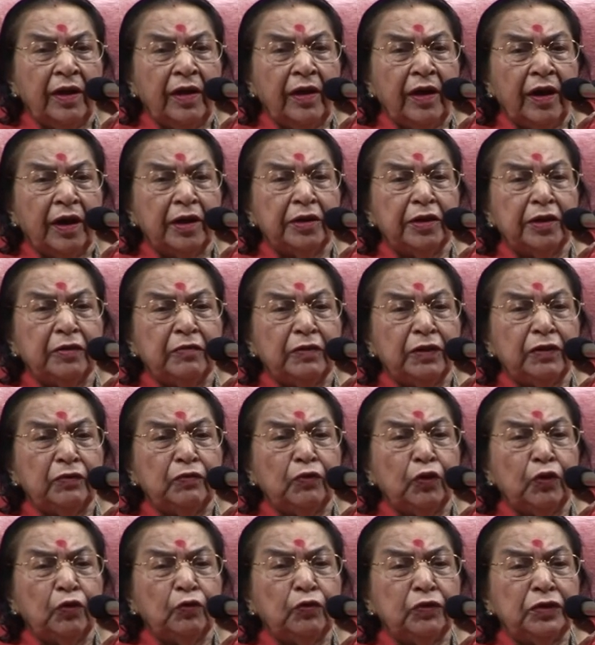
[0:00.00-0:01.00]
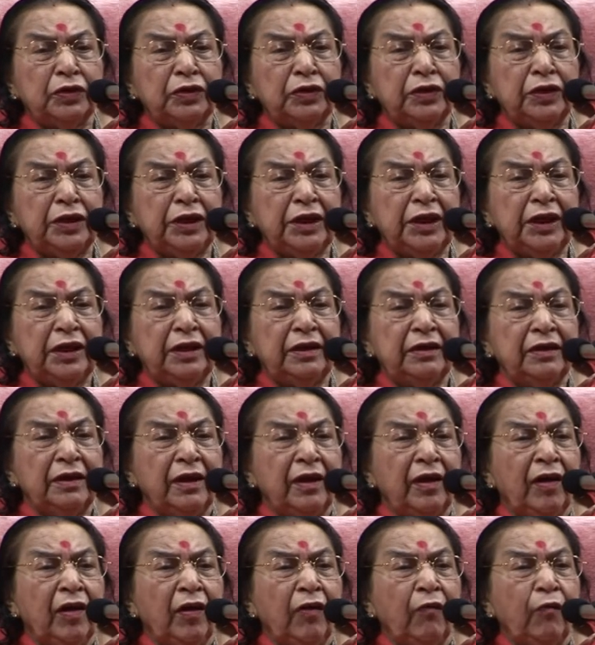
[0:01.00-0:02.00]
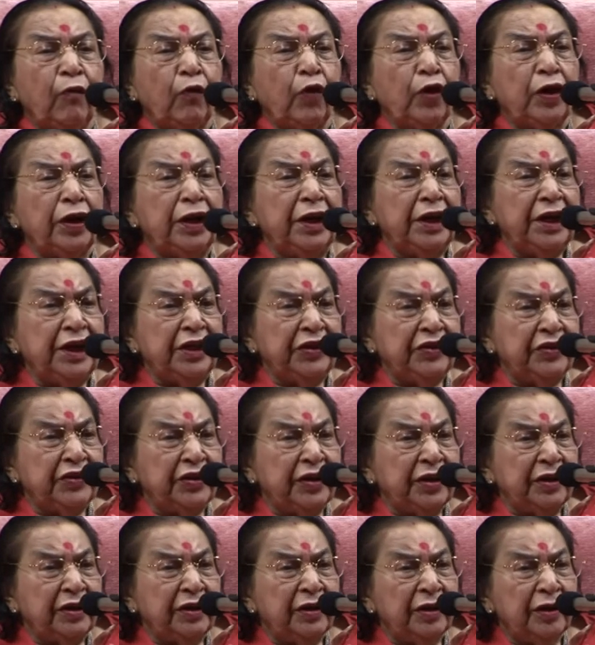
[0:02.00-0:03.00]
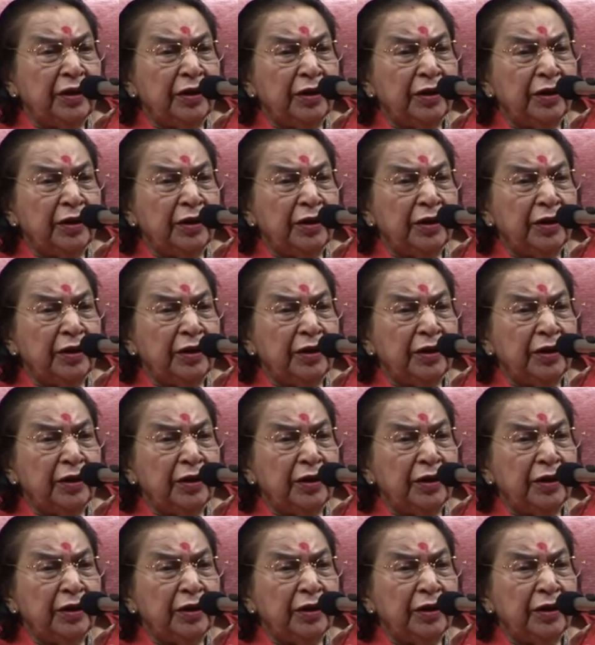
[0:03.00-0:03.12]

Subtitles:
Otherwise, what was the need for nature